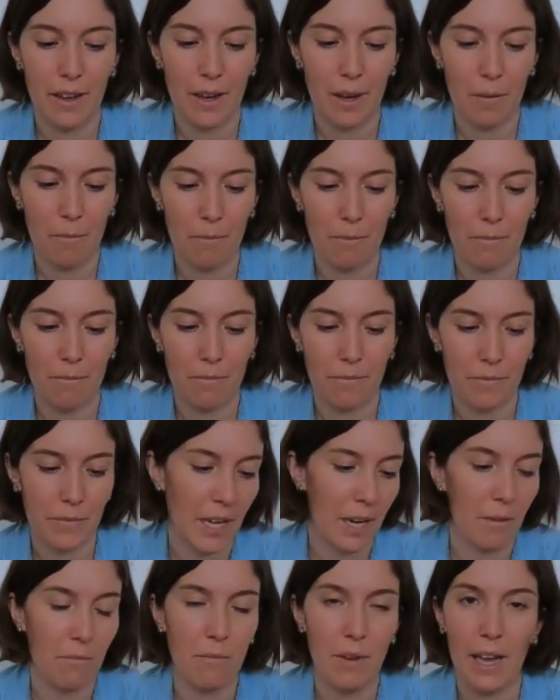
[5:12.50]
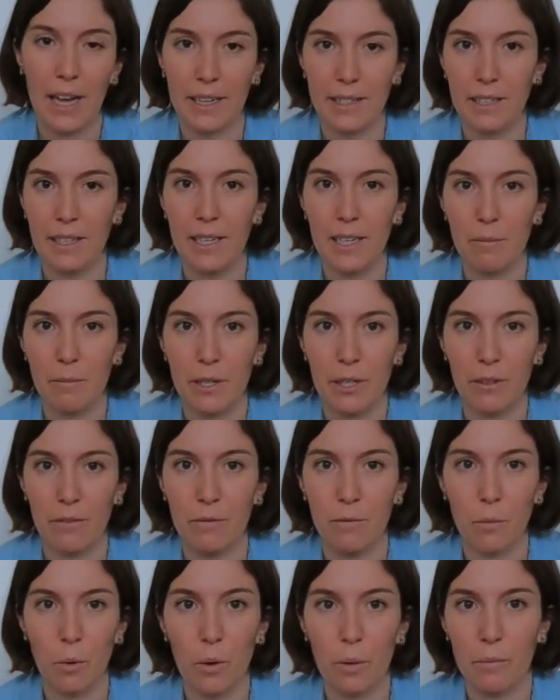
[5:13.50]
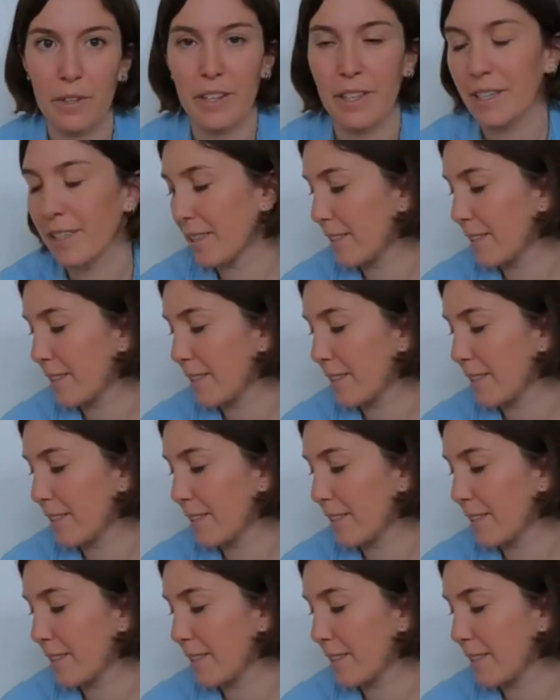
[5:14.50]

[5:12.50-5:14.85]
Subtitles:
add a little bit of warmth.